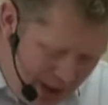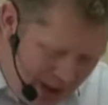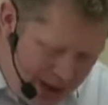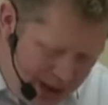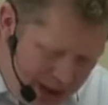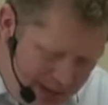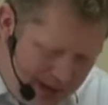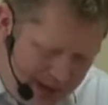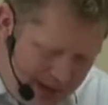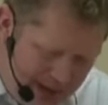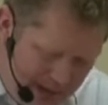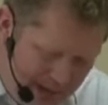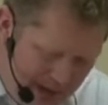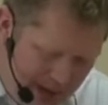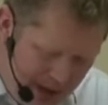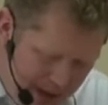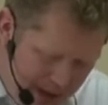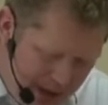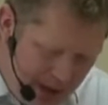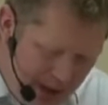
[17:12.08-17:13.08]
worshippers of
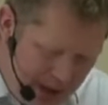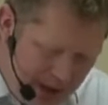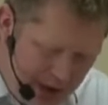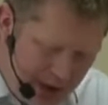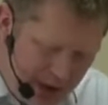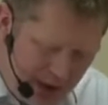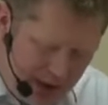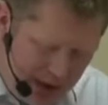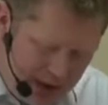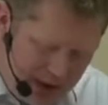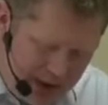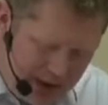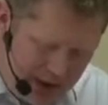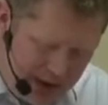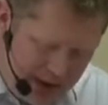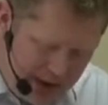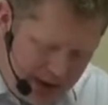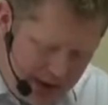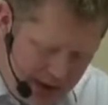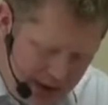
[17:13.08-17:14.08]
an unknown
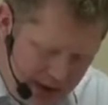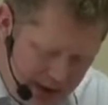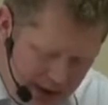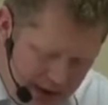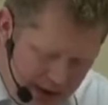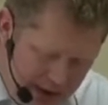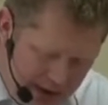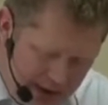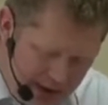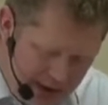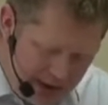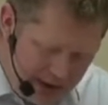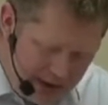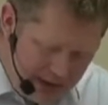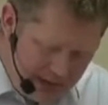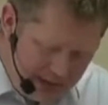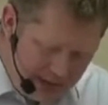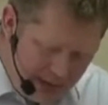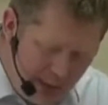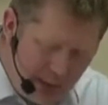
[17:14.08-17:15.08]
God,
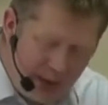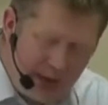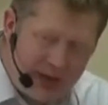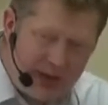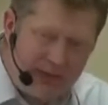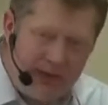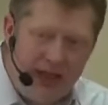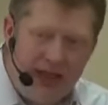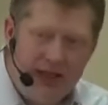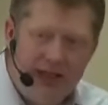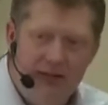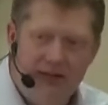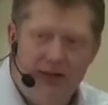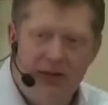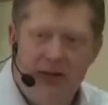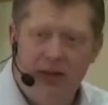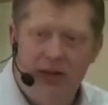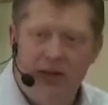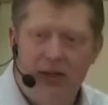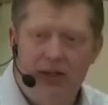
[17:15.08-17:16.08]
Paul speaks of
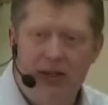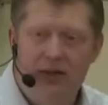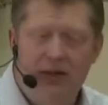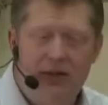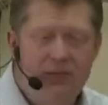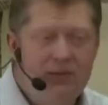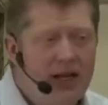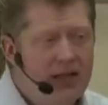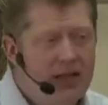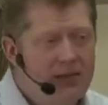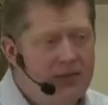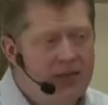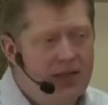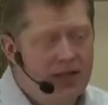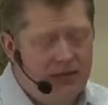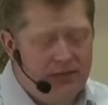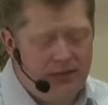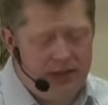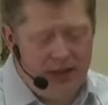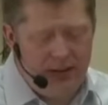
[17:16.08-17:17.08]
the God who has made
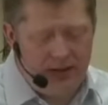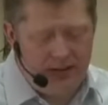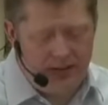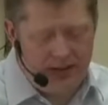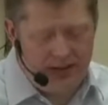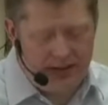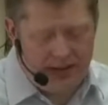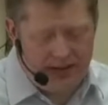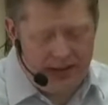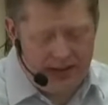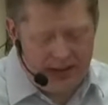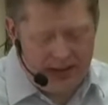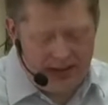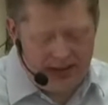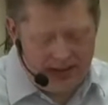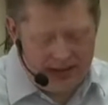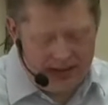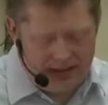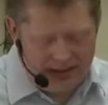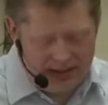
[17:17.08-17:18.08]
himself known
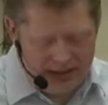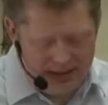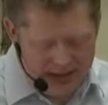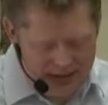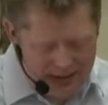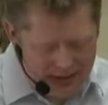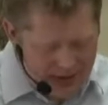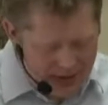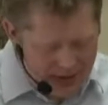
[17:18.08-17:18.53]
as